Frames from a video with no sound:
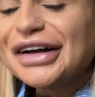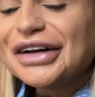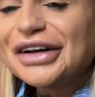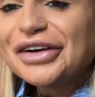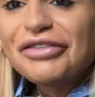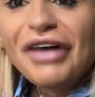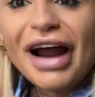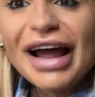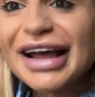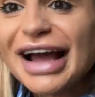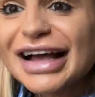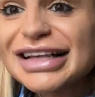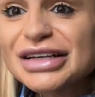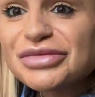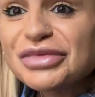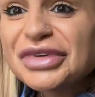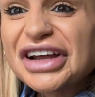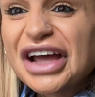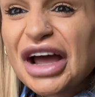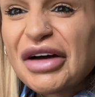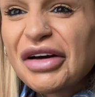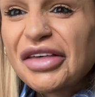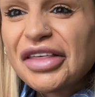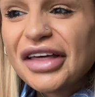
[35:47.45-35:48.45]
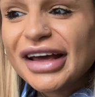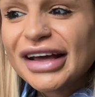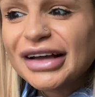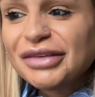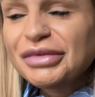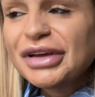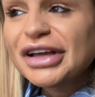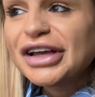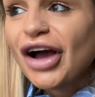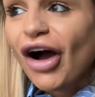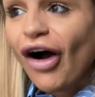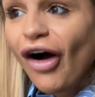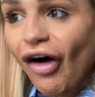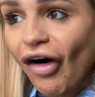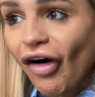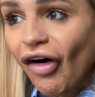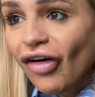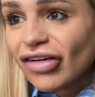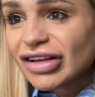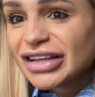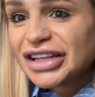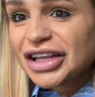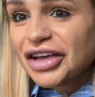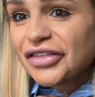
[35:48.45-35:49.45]
Right guys, I'm gonna go, I think,
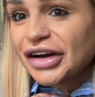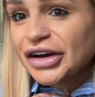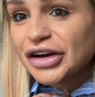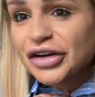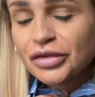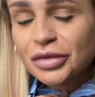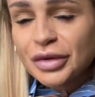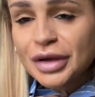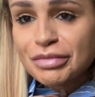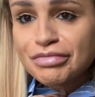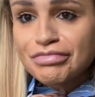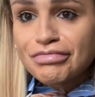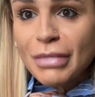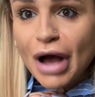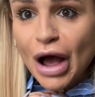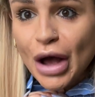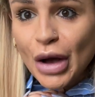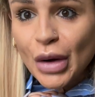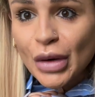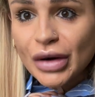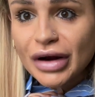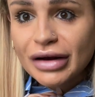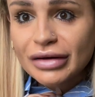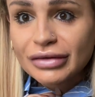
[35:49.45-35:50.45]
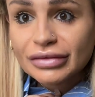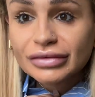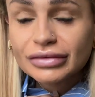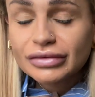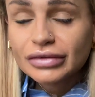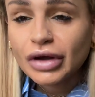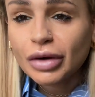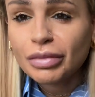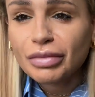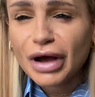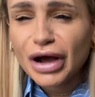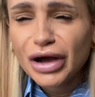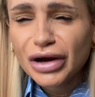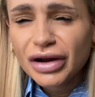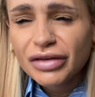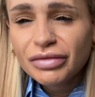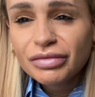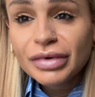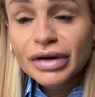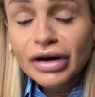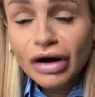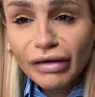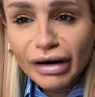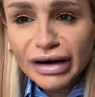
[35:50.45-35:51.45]
because I think you've had enough of me moaning, not moaning, I've
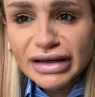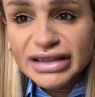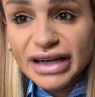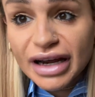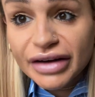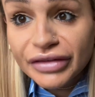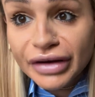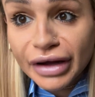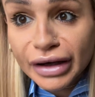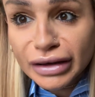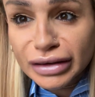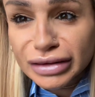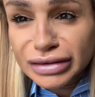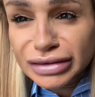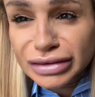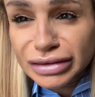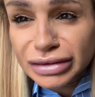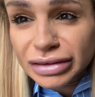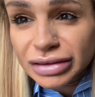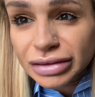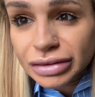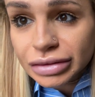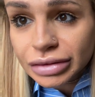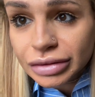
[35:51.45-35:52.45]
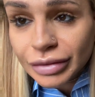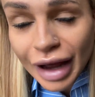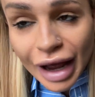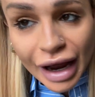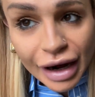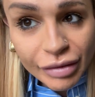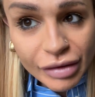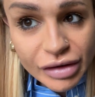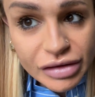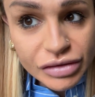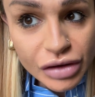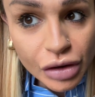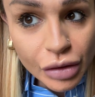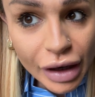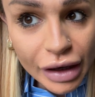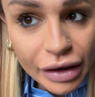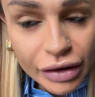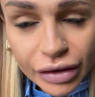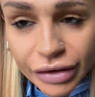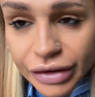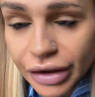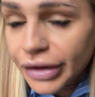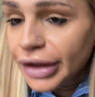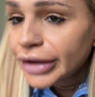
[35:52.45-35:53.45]
been all right, actually, I'm not. My eyebrows look quite
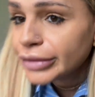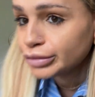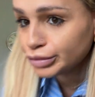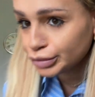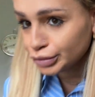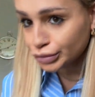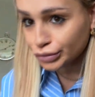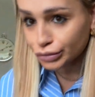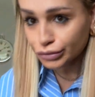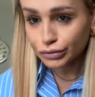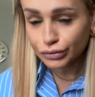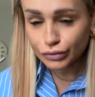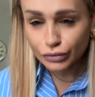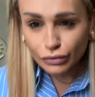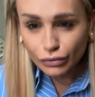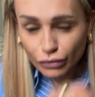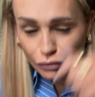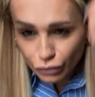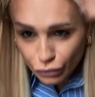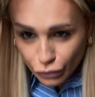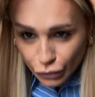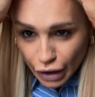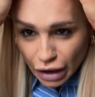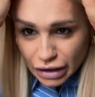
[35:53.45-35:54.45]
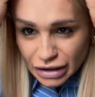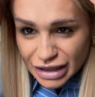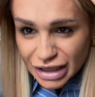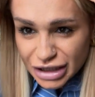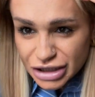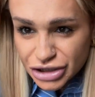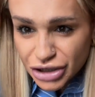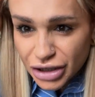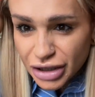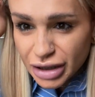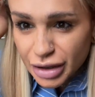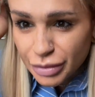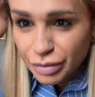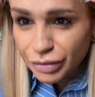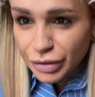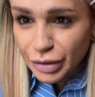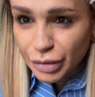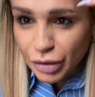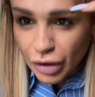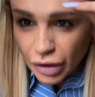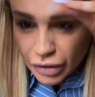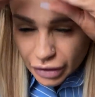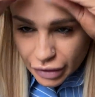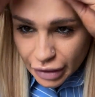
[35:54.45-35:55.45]
good, aren't they? Did I show you the
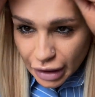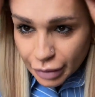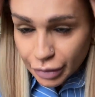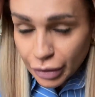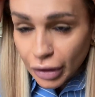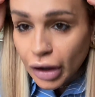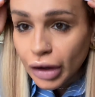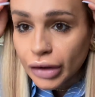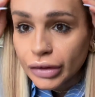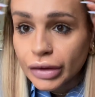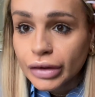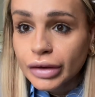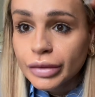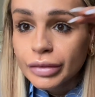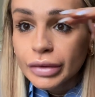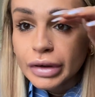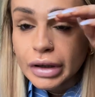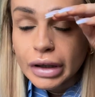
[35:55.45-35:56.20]
product that I put on?